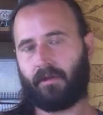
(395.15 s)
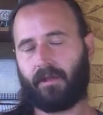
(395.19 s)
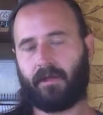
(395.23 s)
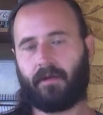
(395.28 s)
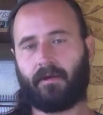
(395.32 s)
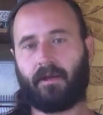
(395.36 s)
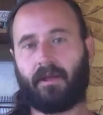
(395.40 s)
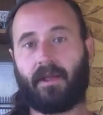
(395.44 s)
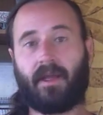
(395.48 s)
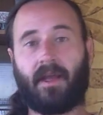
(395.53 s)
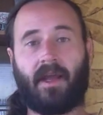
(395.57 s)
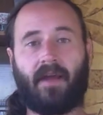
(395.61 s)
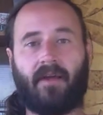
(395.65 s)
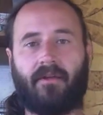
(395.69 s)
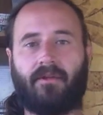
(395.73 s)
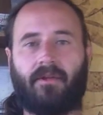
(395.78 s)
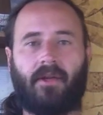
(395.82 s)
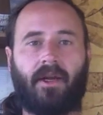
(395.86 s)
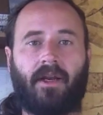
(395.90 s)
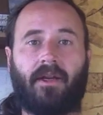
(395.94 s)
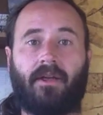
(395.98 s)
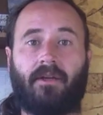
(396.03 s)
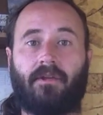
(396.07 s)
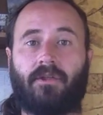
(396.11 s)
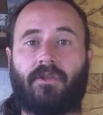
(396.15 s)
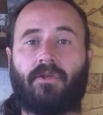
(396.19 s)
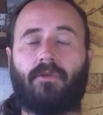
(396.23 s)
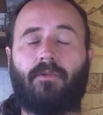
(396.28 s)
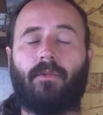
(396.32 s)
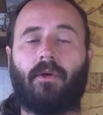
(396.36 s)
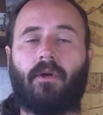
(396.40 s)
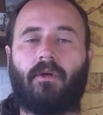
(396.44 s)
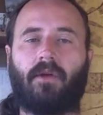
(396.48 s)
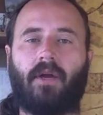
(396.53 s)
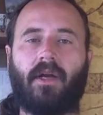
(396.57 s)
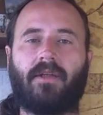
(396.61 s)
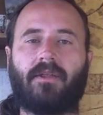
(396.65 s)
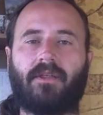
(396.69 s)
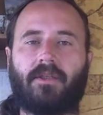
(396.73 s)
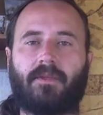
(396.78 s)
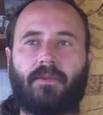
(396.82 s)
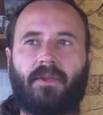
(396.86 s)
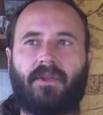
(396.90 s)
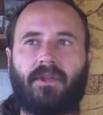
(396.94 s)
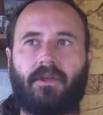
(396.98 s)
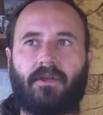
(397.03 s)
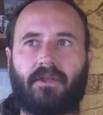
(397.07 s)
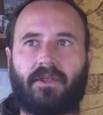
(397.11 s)
They're not in a super crisis,
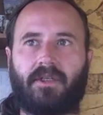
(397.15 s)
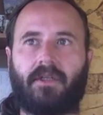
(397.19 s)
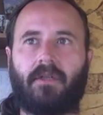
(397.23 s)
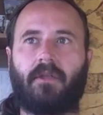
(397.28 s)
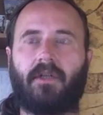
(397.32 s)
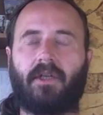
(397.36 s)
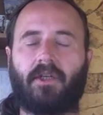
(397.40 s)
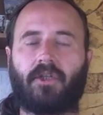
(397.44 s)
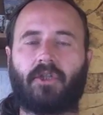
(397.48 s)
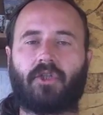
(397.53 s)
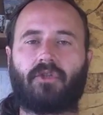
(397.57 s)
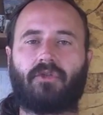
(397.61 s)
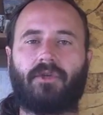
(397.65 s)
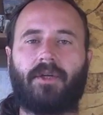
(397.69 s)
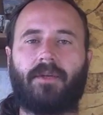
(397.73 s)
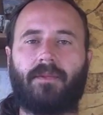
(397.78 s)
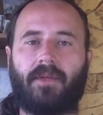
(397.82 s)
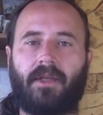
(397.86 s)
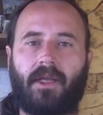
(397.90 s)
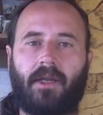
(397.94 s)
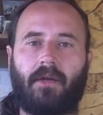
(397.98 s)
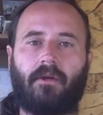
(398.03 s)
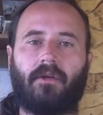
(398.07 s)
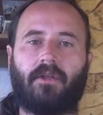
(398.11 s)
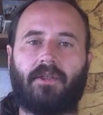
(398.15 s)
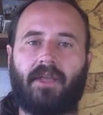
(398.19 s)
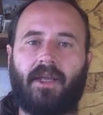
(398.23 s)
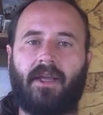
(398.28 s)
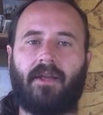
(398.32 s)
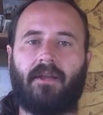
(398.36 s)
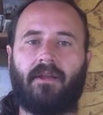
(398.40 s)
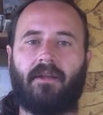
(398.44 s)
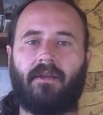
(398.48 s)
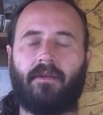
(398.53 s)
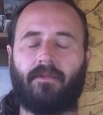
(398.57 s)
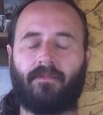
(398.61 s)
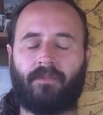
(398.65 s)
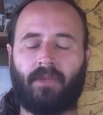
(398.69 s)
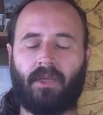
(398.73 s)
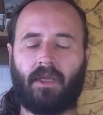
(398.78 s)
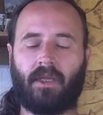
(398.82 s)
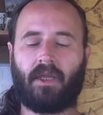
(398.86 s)
but they're still extremely irritated